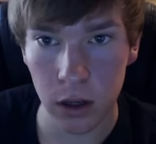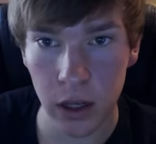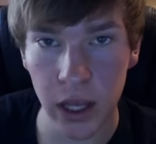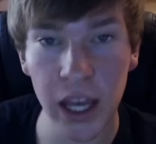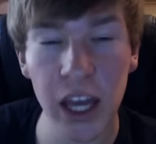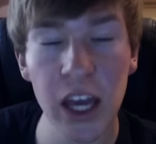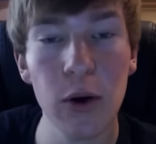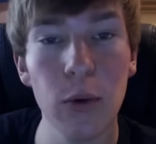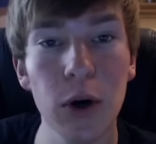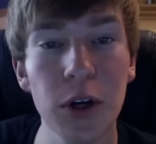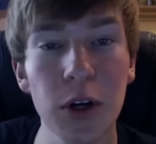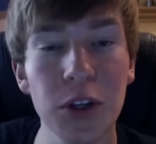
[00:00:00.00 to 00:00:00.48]

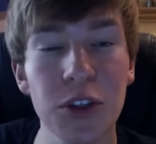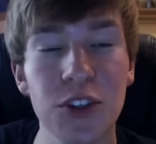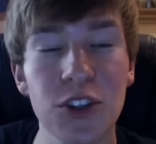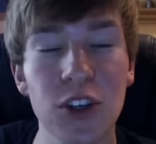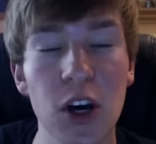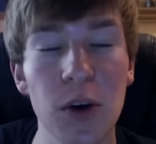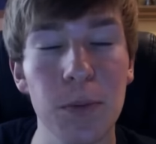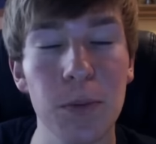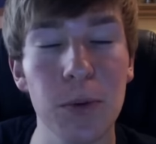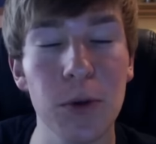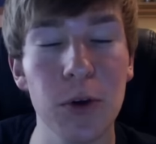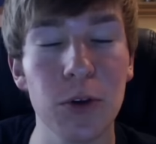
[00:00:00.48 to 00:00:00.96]
Hey, what's
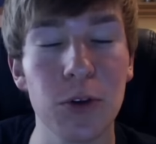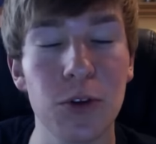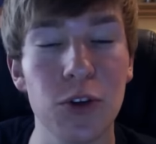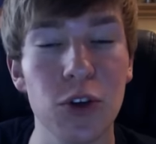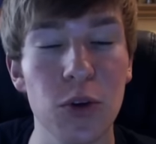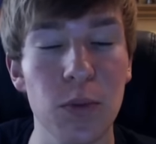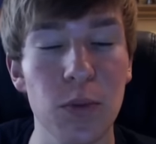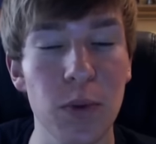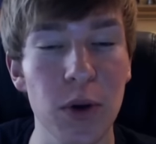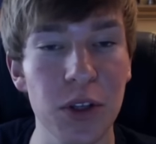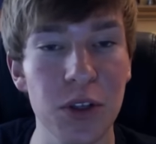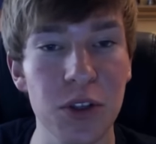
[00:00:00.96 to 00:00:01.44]
up,
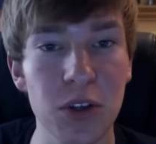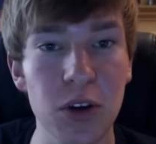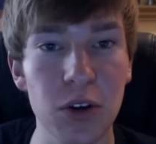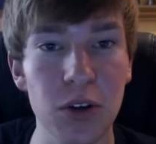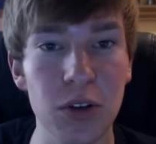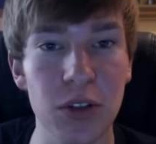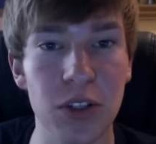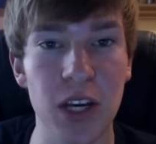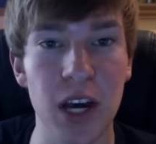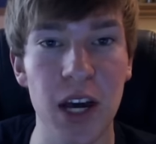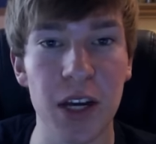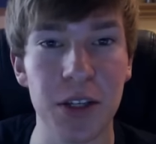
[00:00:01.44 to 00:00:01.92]
YouTube? It's
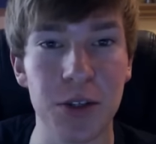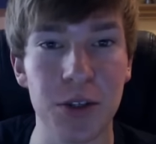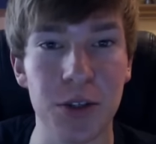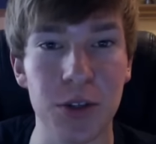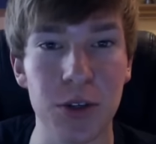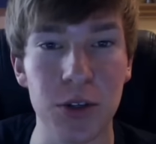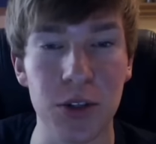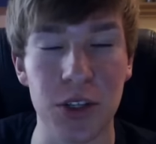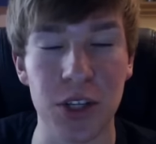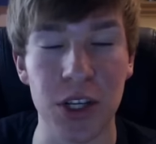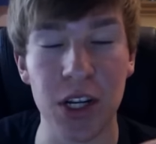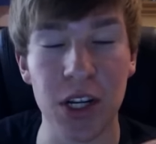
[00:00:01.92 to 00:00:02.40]
Kotetsu
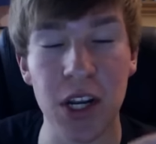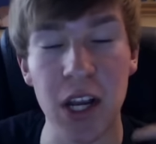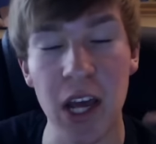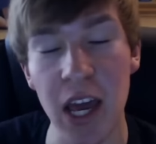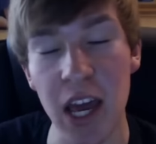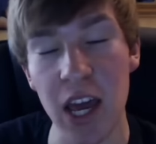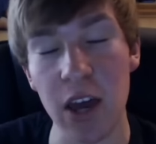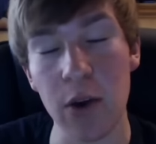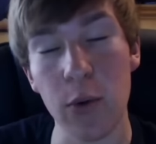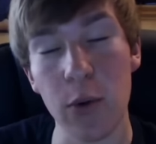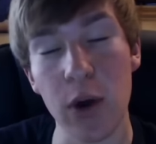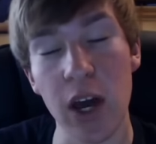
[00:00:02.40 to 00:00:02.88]
here, and
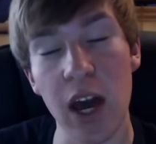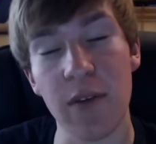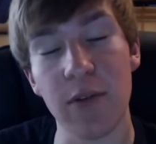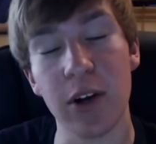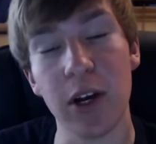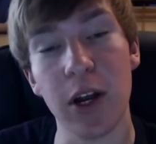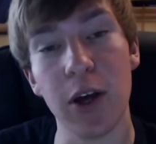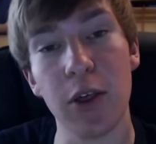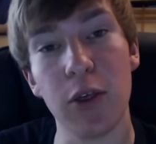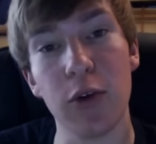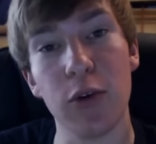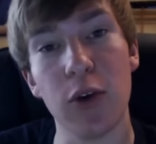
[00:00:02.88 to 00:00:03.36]
today we have
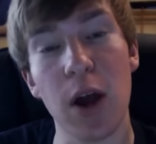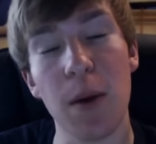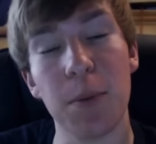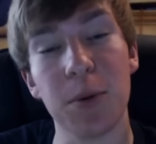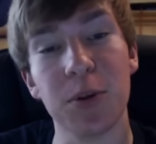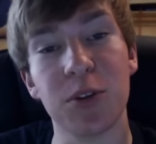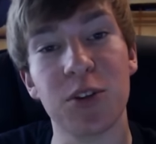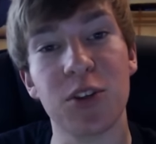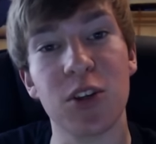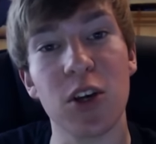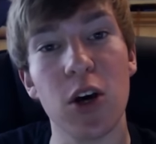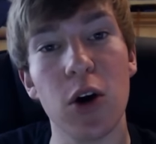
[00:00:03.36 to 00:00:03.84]
another
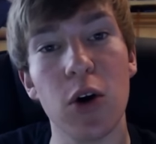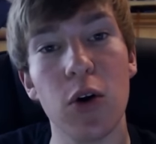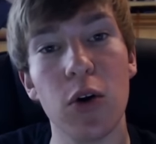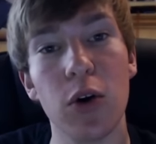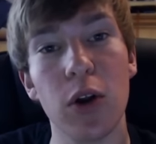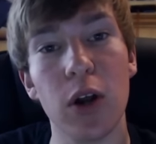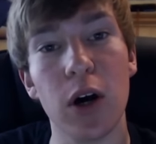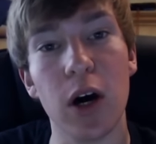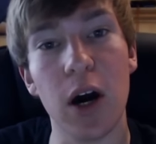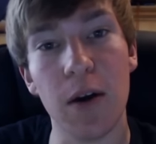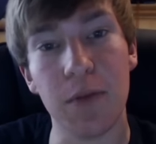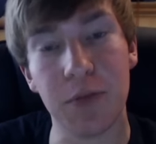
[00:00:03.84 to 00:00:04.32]

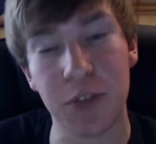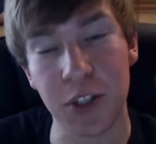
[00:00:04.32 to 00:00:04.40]
episode of